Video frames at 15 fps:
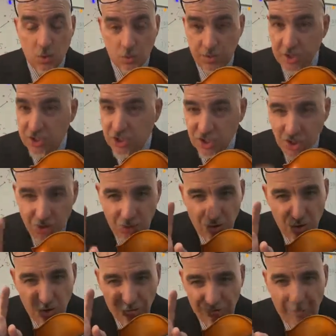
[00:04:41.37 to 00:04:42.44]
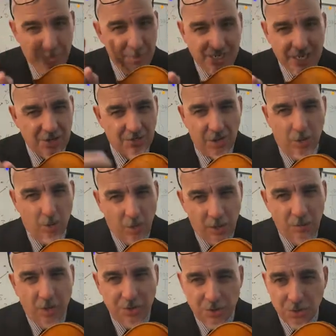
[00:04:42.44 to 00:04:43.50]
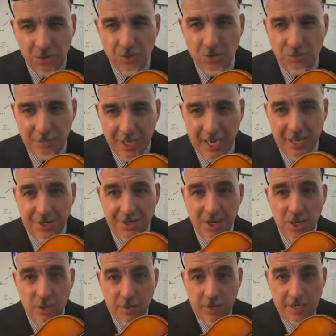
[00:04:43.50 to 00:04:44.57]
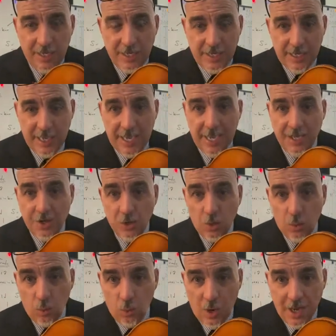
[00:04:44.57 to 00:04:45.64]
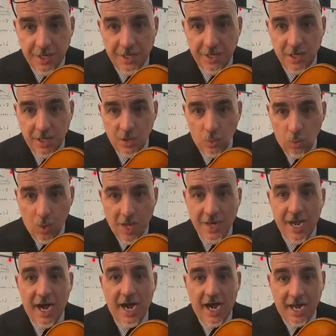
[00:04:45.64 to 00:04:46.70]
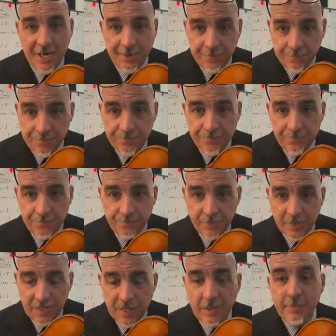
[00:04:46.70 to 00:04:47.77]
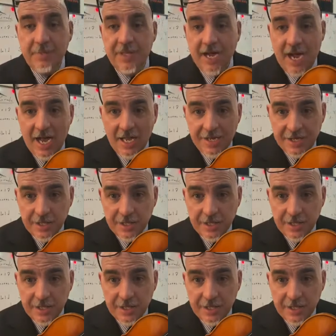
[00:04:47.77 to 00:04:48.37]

This is our new November tetra. 1, 1, 2, 2 beyond. Ready, and 1, 1 on, beyond,